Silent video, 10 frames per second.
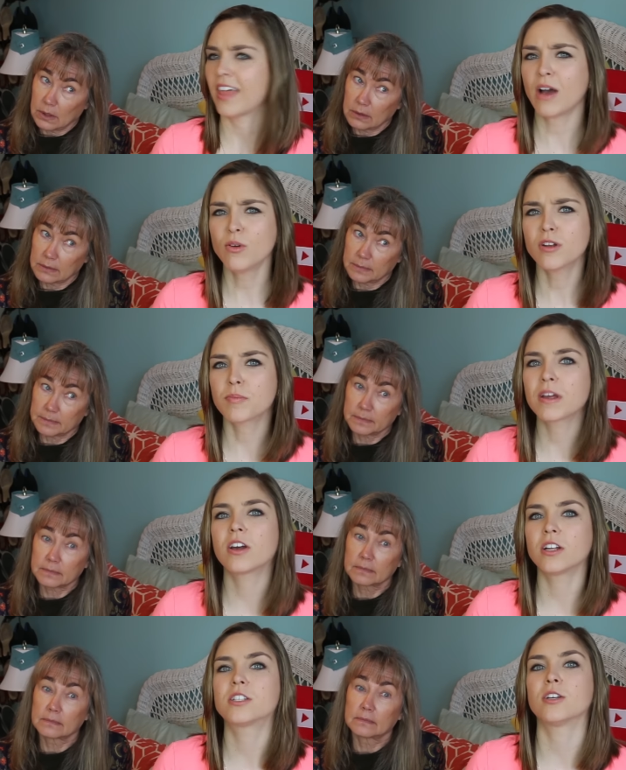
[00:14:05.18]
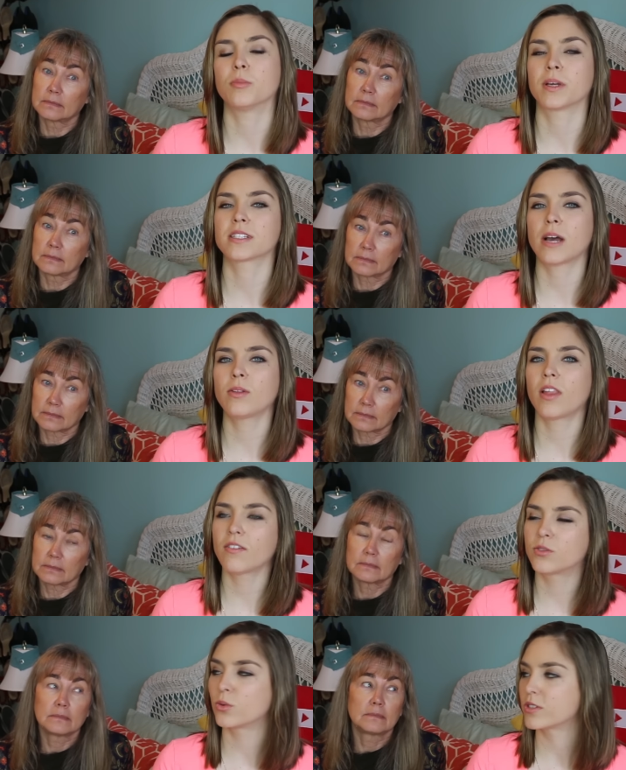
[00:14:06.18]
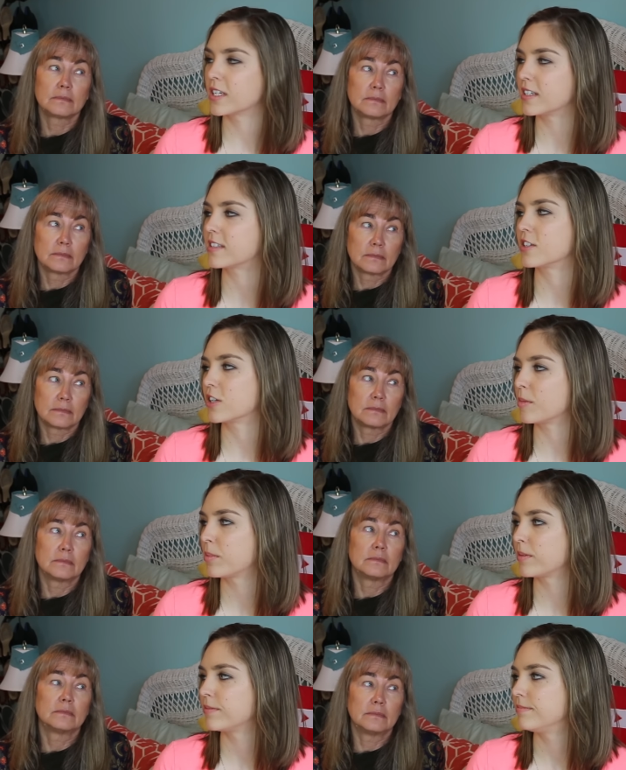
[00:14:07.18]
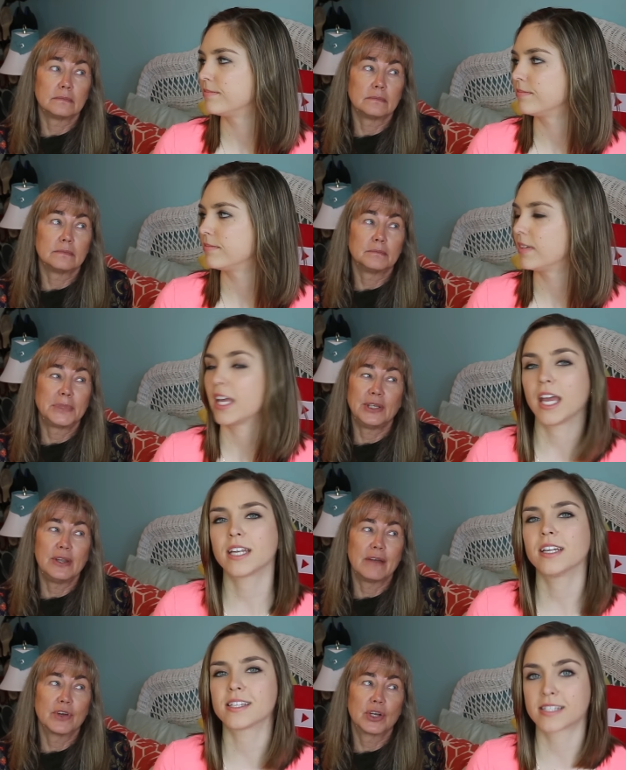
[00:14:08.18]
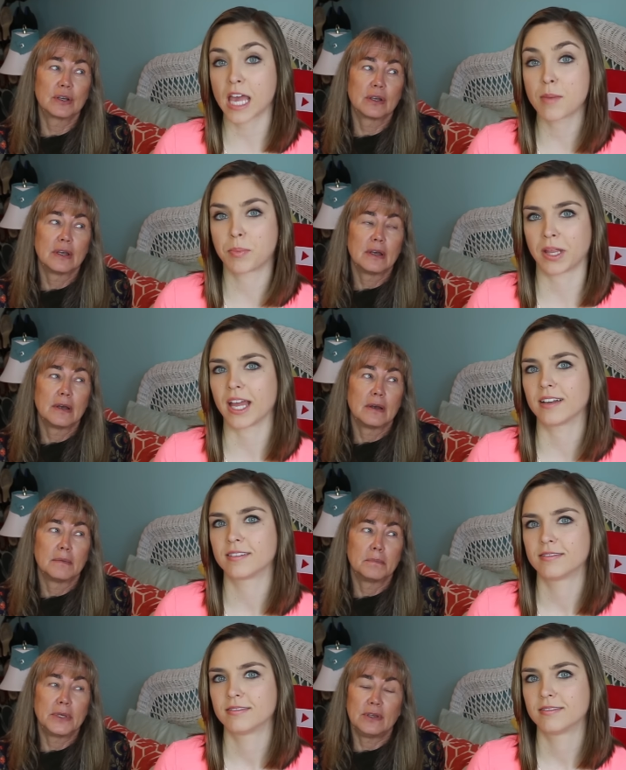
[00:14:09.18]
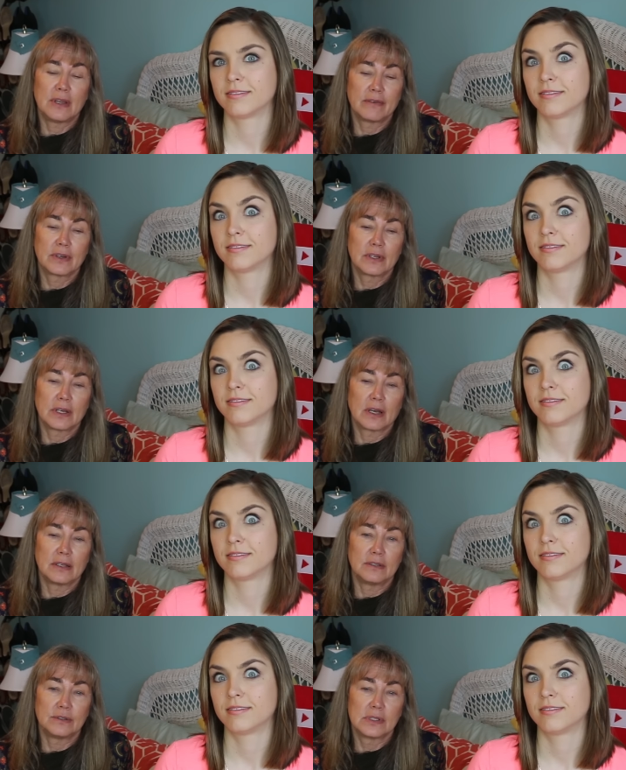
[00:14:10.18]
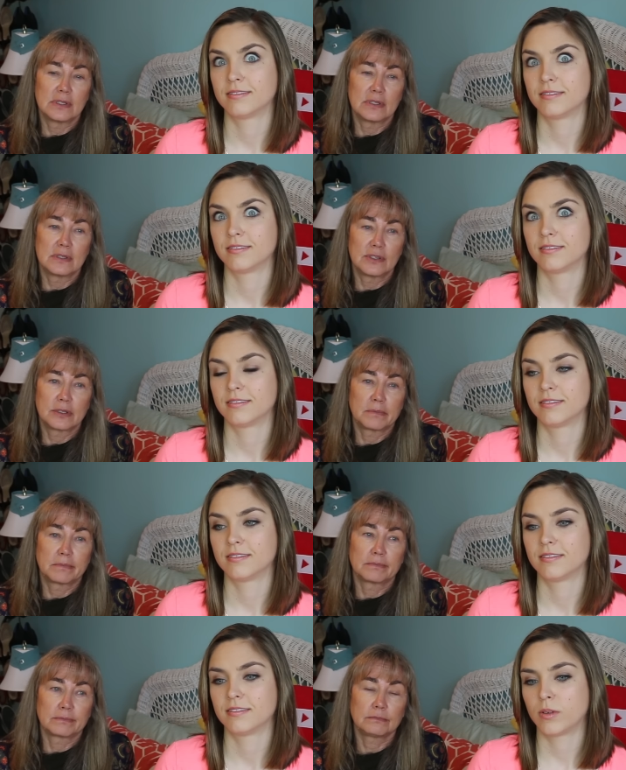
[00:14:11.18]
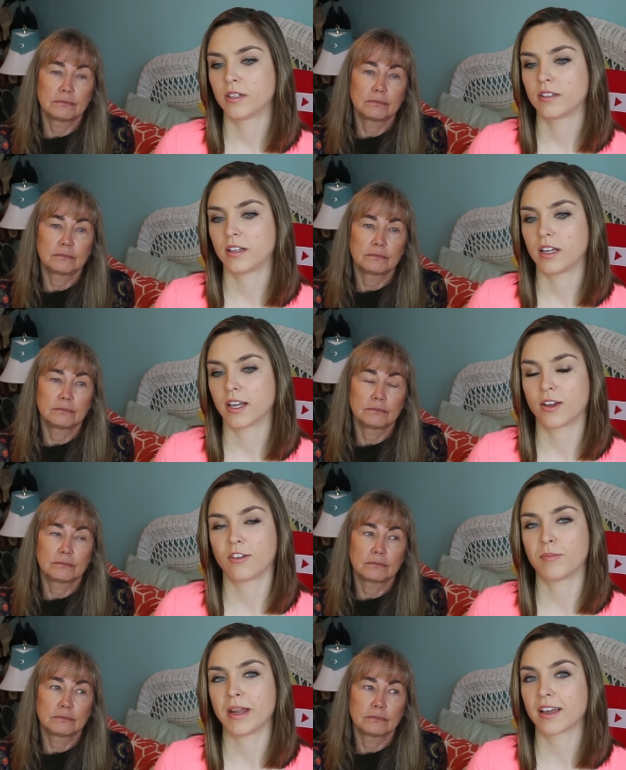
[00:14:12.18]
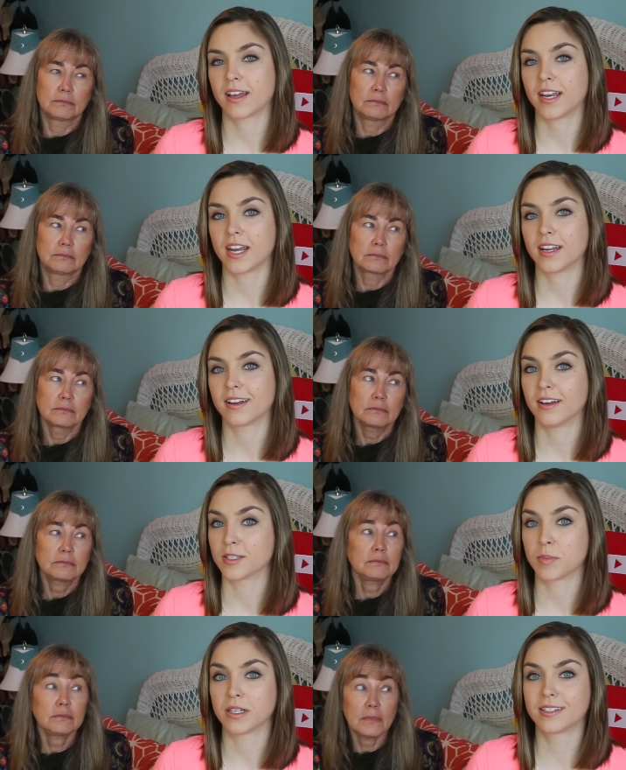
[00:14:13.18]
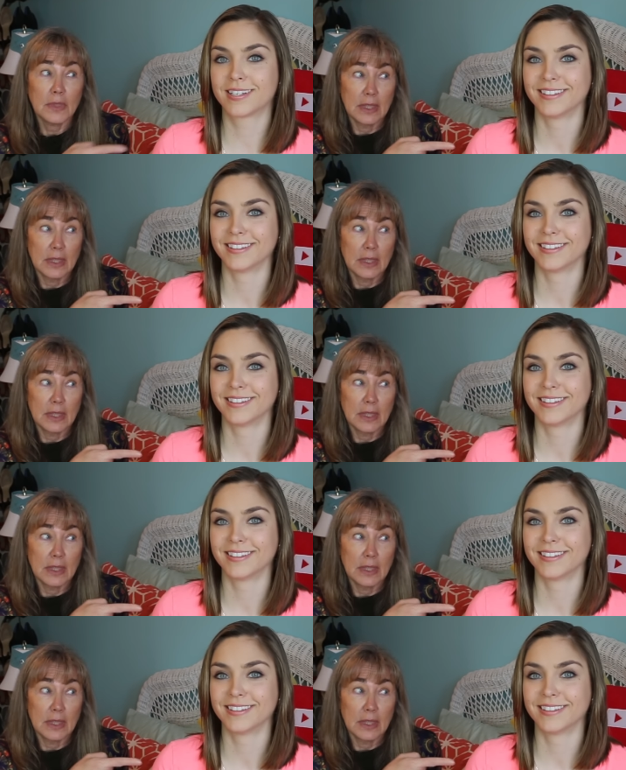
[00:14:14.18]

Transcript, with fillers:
Speaker 1: That would have been good too, because I would love dual citizenship.
Speaker 2: And an escape plan. But you never could have gotten dual citizenship.
Speaker 1: Well, I could have met a Canadian husband.